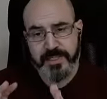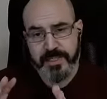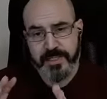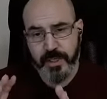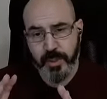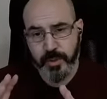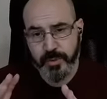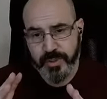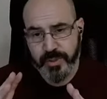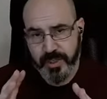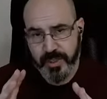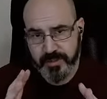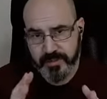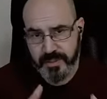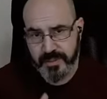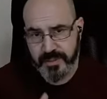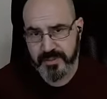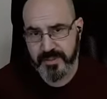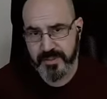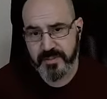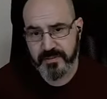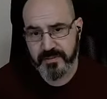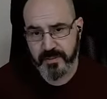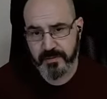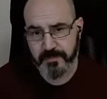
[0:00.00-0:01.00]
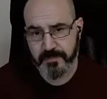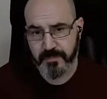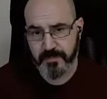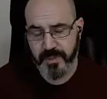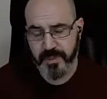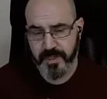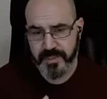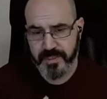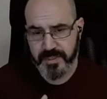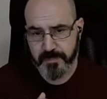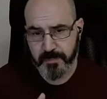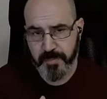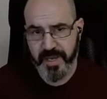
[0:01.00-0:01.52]
So that the system
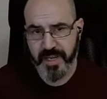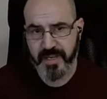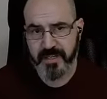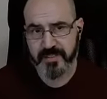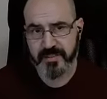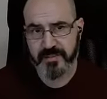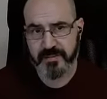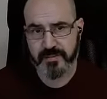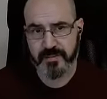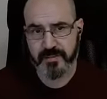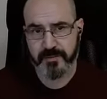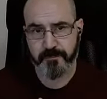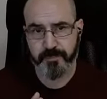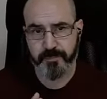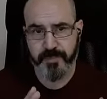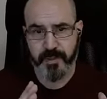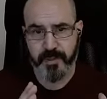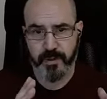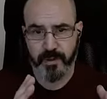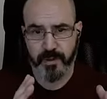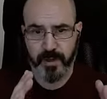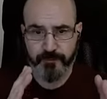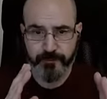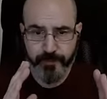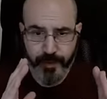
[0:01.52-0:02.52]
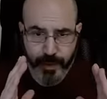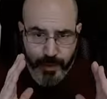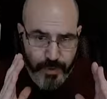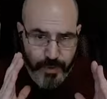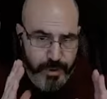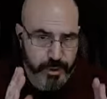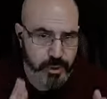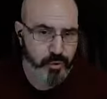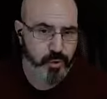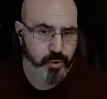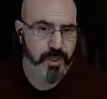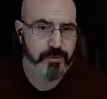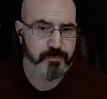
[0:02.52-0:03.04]
is based on a very
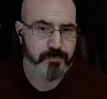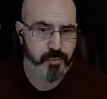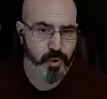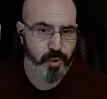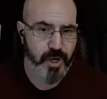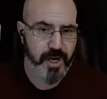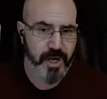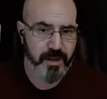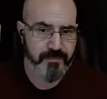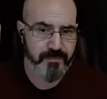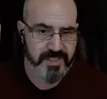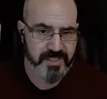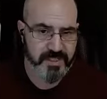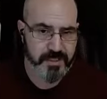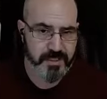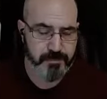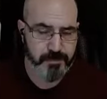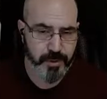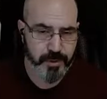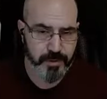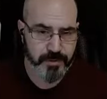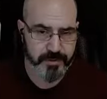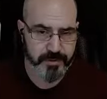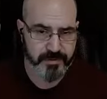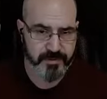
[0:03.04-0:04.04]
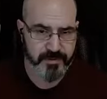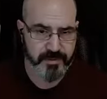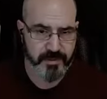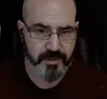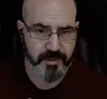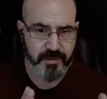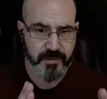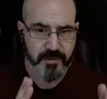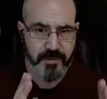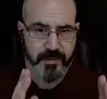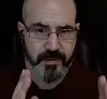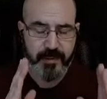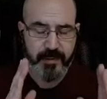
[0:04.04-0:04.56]
strict privacy
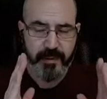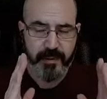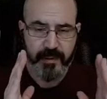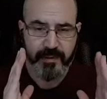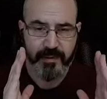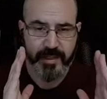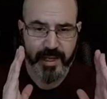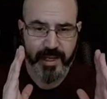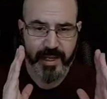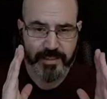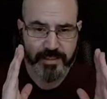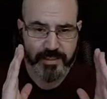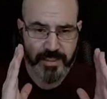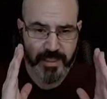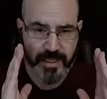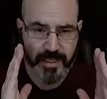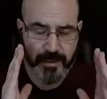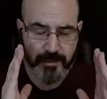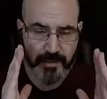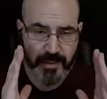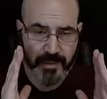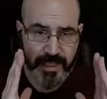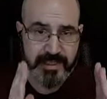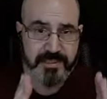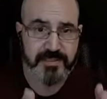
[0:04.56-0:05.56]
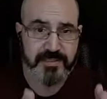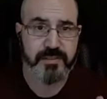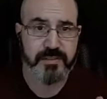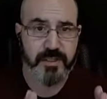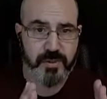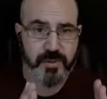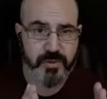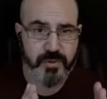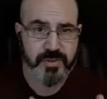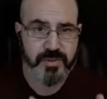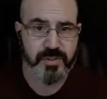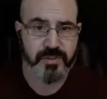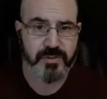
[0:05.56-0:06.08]
policy that lets the
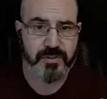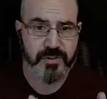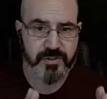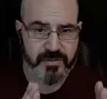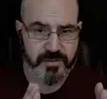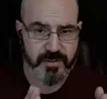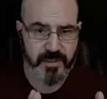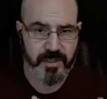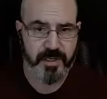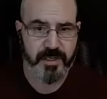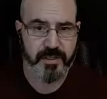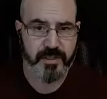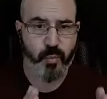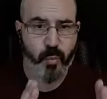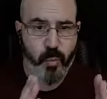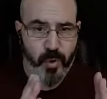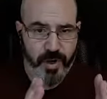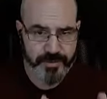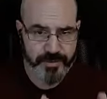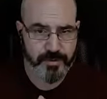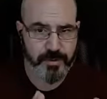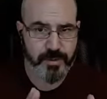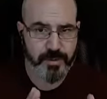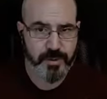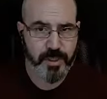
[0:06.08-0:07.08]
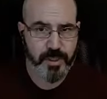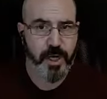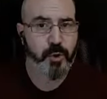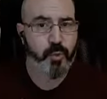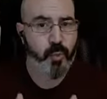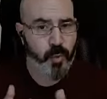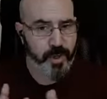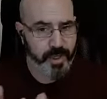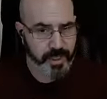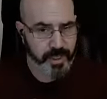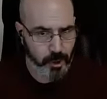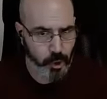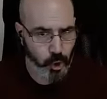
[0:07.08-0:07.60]
user decide whether or not
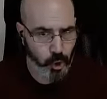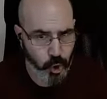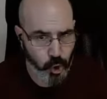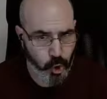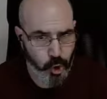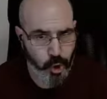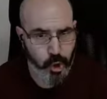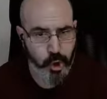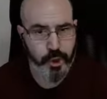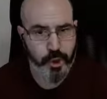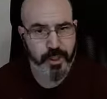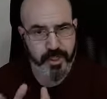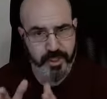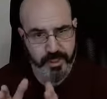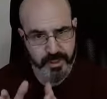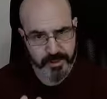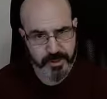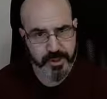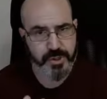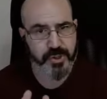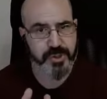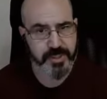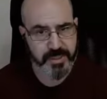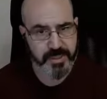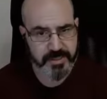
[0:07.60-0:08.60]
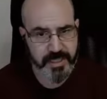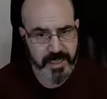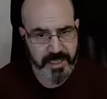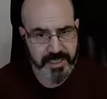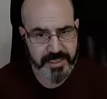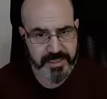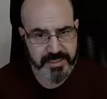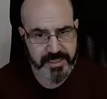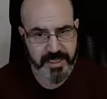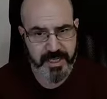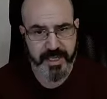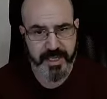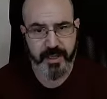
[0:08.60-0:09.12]
we can lurk into the
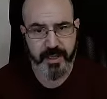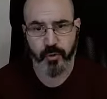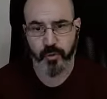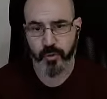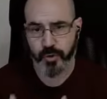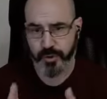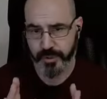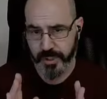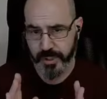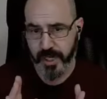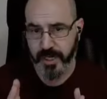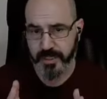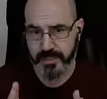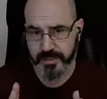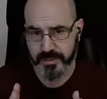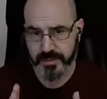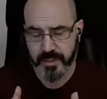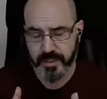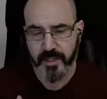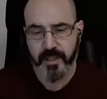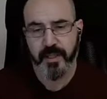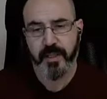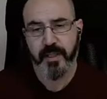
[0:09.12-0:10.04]
data or not.